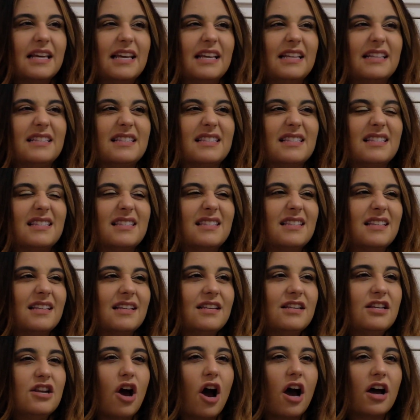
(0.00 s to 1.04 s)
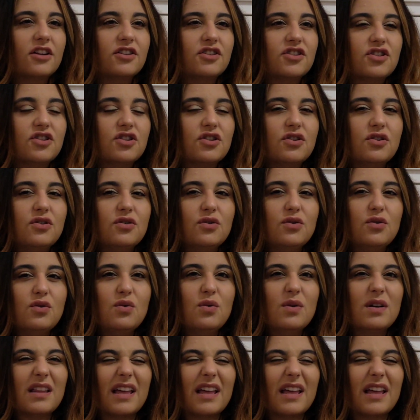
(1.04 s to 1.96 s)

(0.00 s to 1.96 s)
It's not too,